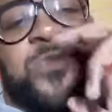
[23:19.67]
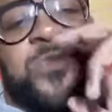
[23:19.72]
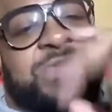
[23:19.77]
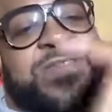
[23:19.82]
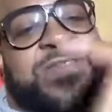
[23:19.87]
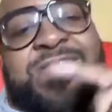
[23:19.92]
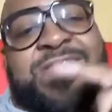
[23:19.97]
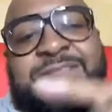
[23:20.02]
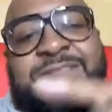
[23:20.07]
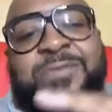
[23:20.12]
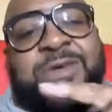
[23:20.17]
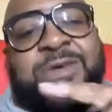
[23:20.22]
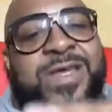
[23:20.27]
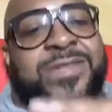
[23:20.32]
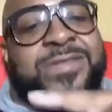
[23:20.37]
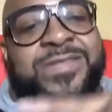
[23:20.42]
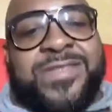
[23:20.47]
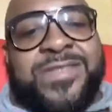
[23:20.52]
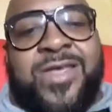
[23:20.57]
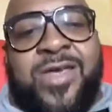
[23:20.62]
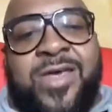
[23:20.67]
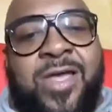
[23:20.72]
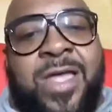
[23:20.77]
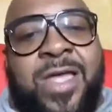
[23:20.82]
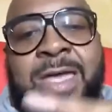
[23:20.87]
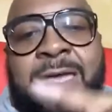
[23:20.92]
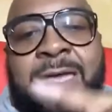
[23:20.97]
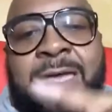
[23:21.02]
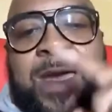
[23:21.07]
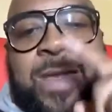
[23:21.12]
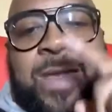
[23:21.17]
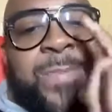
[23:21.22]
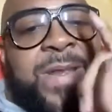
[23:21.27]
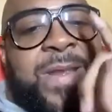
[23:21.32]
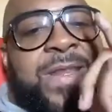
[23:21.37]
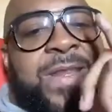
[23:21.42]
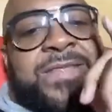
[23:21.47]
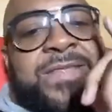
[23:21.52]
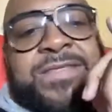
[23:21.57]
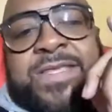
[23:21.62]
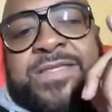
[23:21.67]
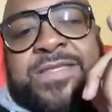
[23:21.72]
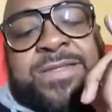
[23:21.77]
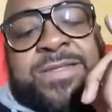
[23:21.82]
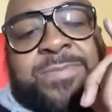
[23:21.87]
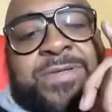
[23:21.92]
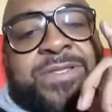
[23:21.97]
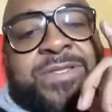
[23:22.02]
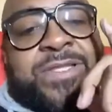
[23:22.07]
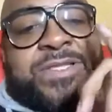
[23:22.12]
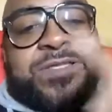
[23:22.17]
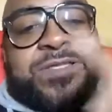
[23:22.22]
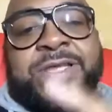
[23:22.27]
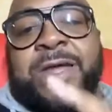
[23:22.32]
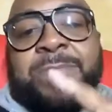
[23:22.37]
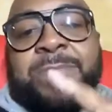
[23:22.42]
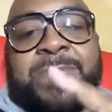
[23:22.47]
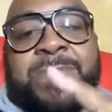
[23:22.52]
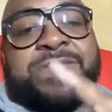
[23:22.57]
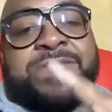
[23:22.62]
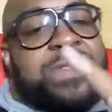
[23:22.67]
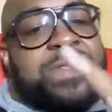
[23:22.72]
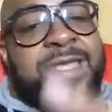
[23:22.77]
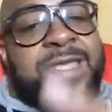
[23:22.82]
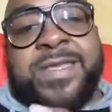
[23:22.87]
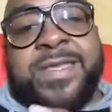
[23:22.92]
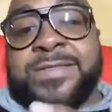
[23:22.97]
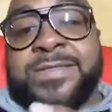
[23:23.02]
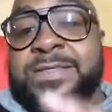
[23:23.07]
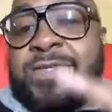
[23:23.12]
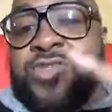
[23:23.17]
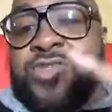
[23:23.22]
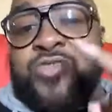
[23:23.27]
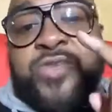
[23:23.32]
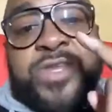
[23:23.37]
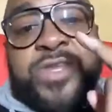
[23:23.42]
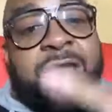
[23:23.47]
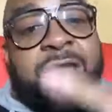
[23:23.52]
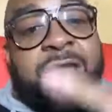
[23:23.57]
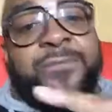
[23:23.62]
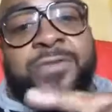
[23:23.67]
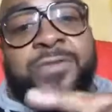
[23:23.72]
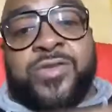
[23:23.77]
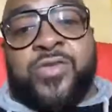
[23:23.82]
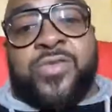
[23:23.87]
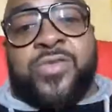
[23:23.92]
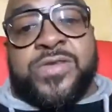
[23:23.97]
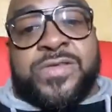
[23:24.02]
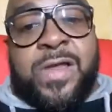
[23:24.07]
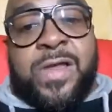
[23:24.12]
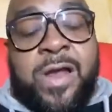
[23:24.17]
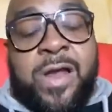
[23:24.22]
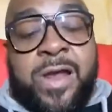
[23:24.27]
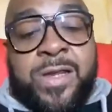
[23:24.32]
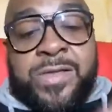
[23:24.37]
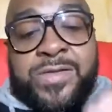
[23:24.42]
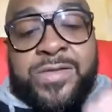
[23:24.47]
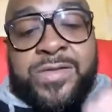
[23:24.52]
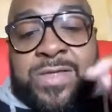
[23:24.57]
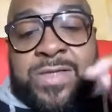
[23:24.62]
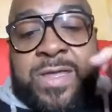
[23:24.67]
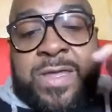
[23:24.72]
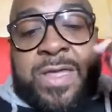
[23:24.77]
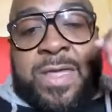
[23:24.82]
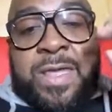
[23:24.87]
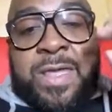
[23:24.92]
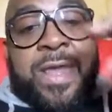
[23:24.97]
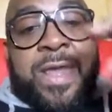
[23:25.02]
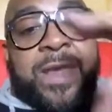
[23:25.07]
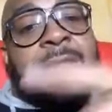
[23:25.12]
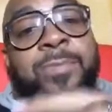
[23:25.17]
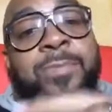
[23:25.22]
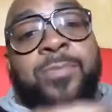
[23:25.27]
seasons for Unsung. But it's some of the dumbest things that you could ever do as an artist, and I'm